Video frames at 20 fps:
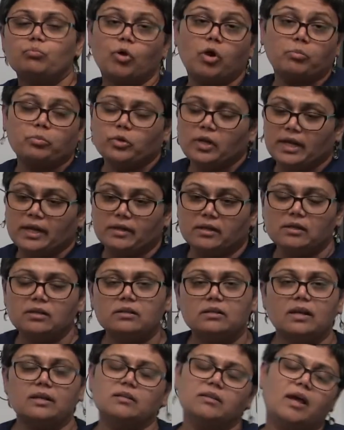populate
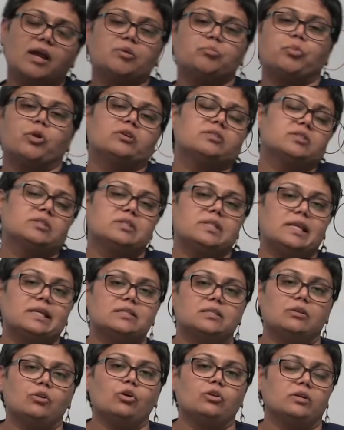it, and that process
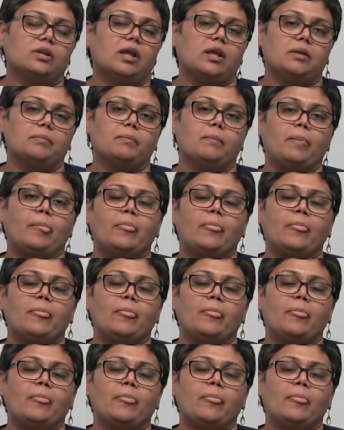takes a long time.